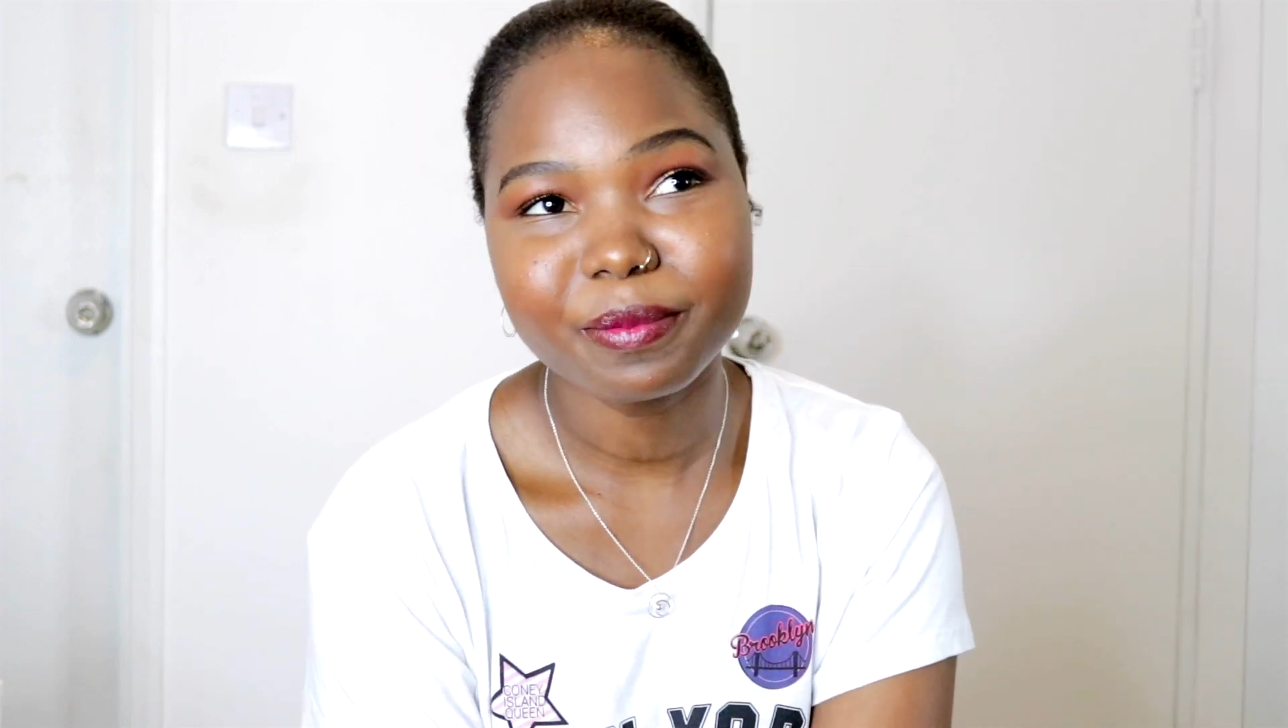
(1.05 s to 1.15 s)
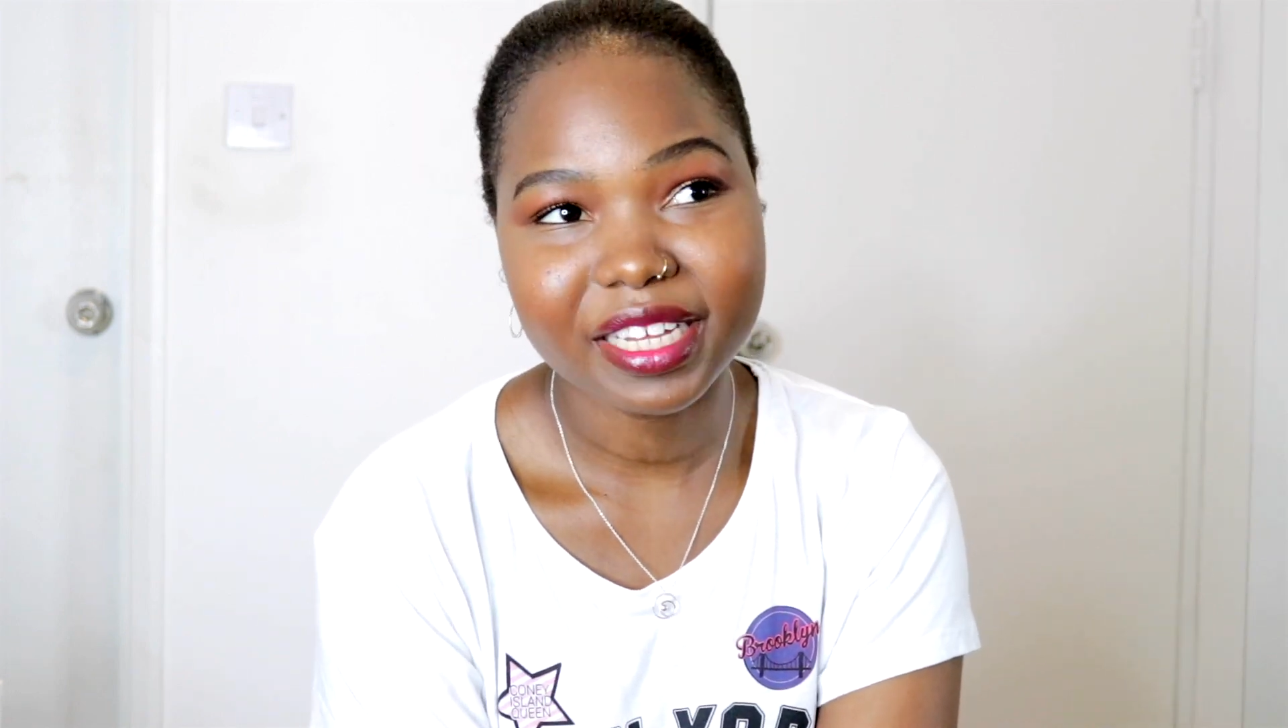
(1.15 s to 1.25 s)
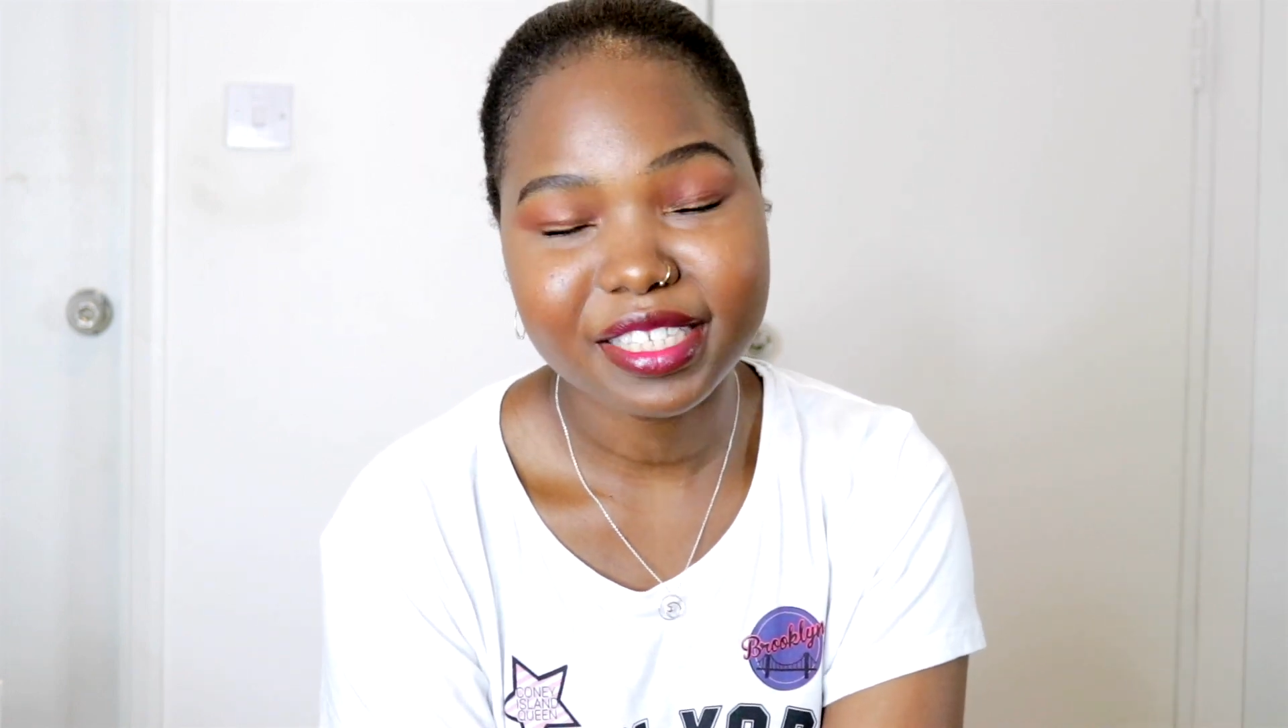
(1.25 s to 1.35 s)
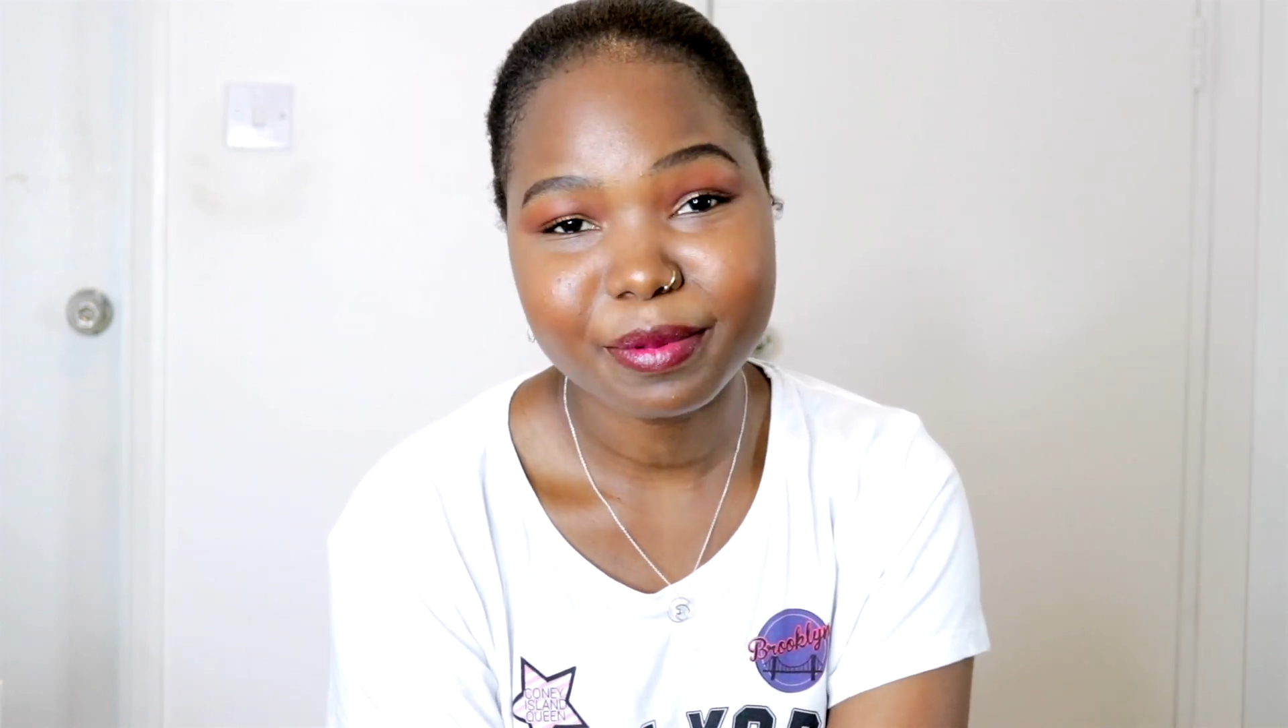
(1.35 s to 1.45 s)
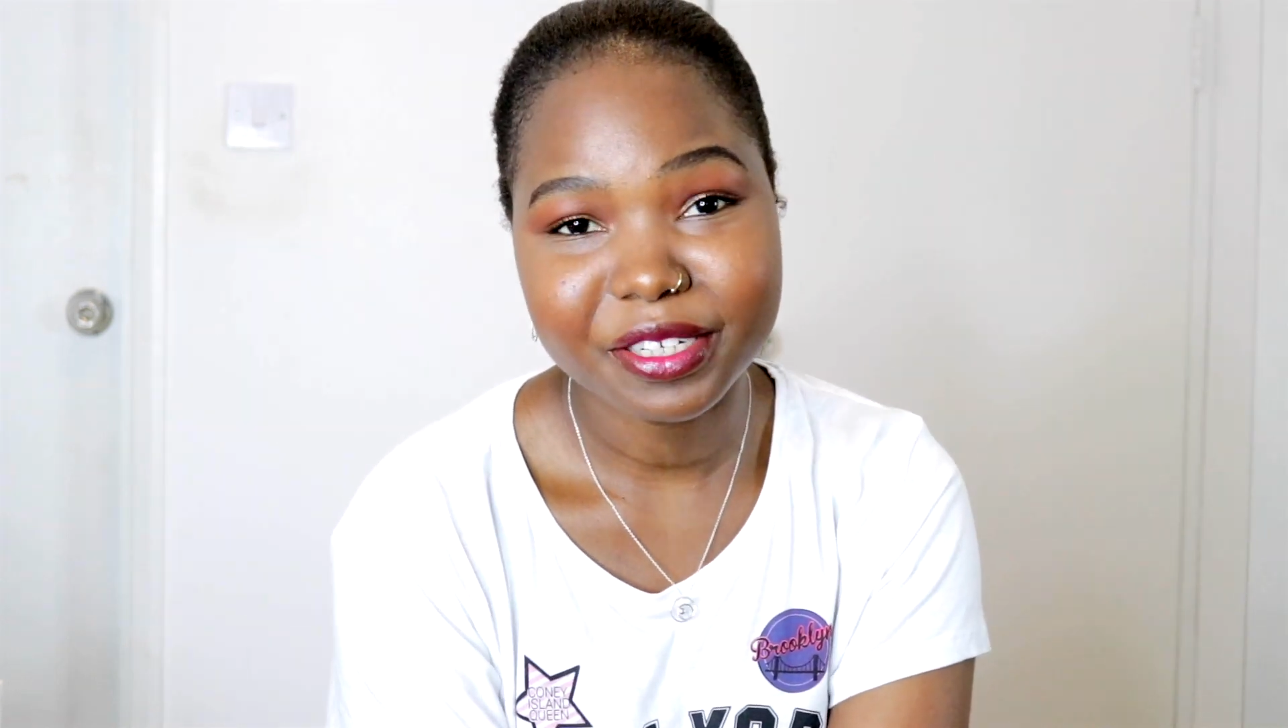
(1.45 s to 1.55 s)

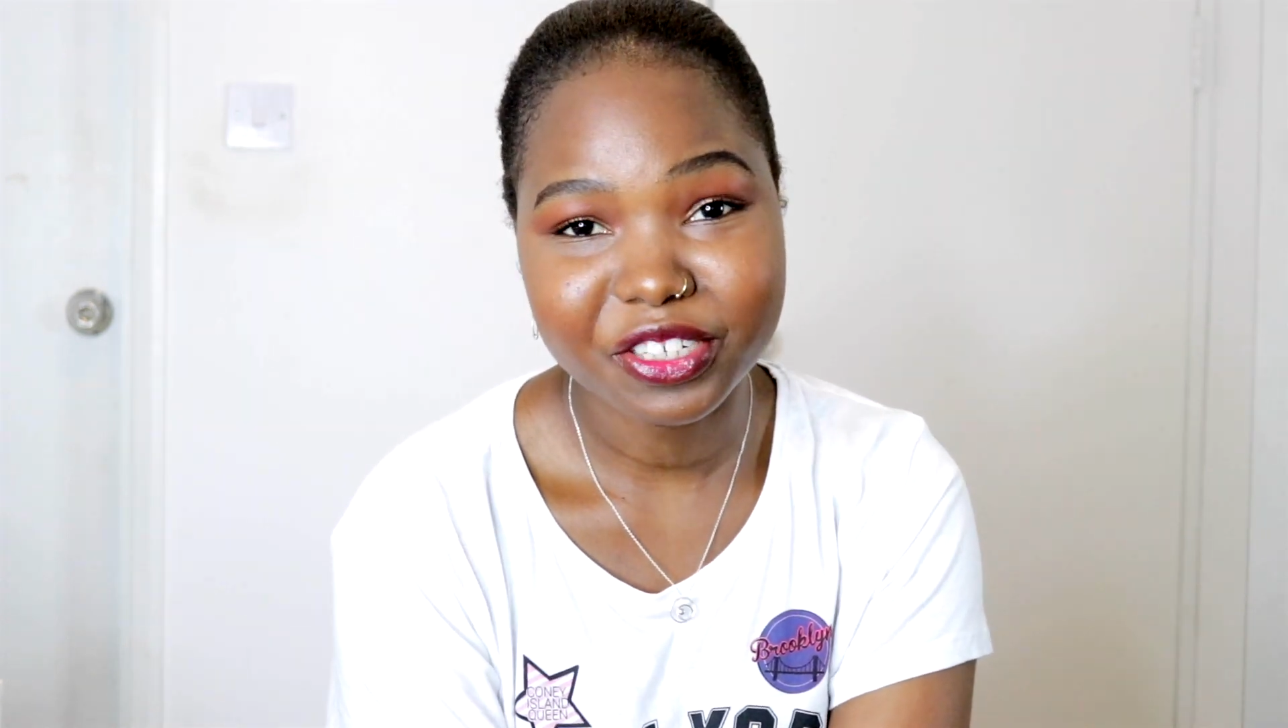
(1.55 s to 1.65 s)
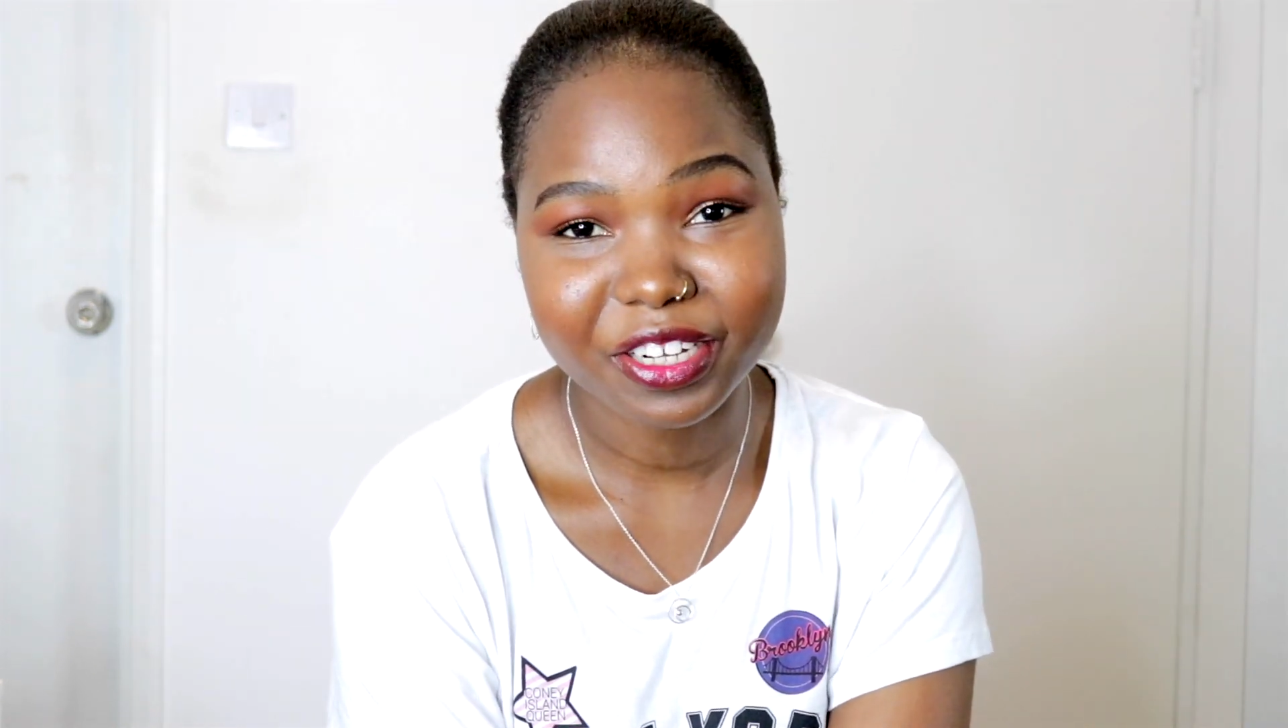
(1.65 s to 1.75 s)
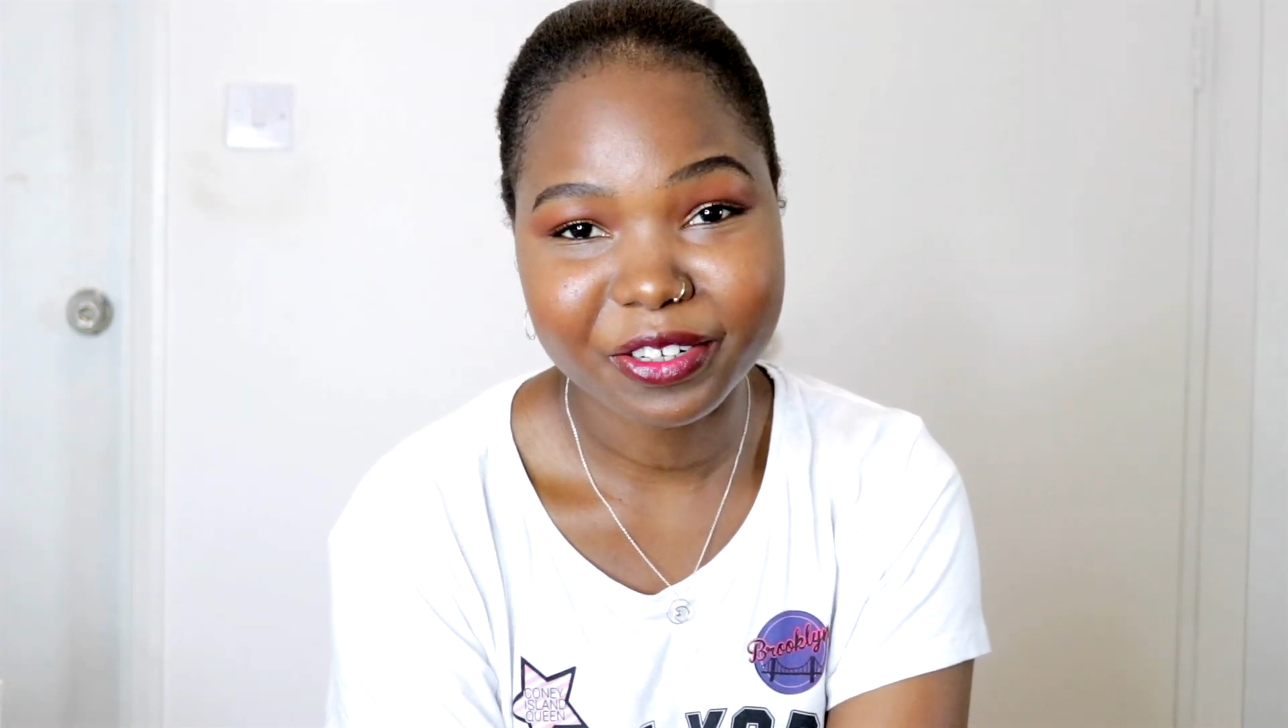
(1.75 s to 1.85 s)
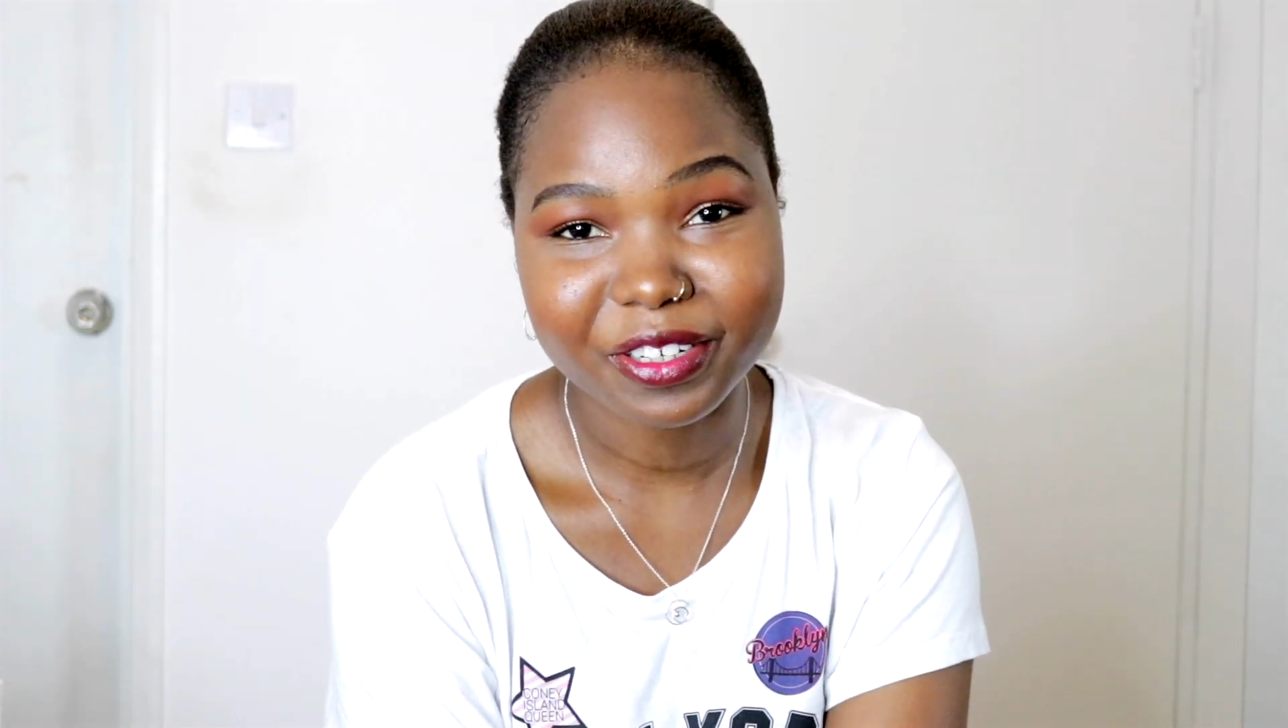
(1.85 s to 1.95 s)
back to my channel,